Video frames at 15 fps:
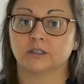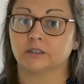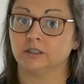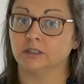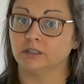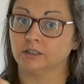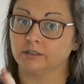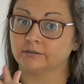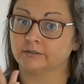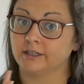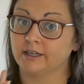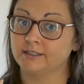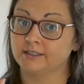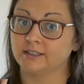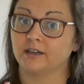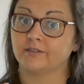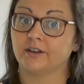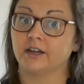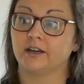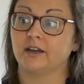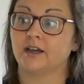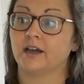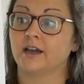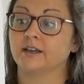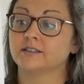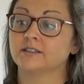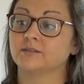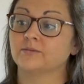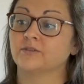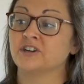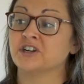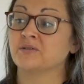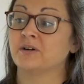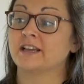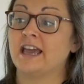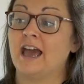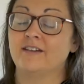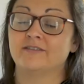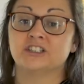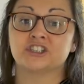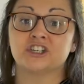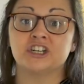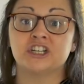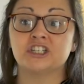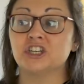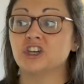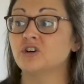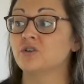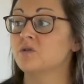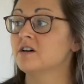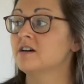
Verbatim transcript: Uh-oh, that's not very nice. Wonder what Kevin's gonna do.